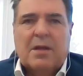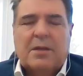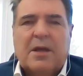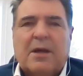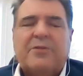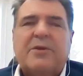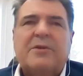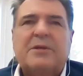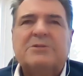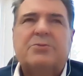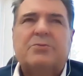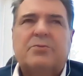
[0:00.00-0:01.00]
Yeah, I think
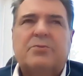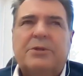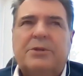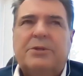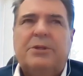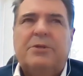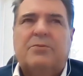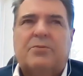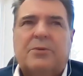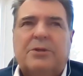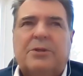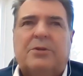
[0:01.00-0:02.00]
that's a really,
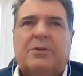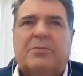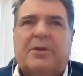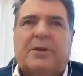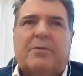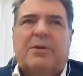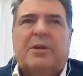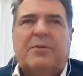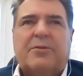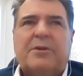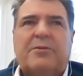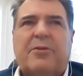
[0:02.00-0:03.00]
really good thing. I mean, I
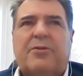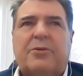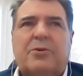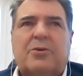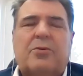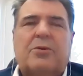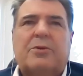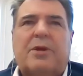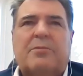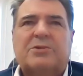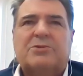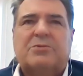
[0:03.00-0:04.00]
think the third quarter
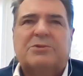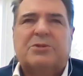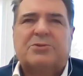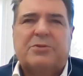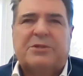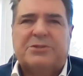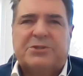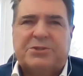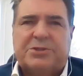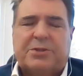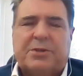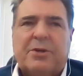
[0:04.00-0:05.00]
numbers was our
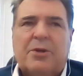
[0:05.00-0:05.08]
transition.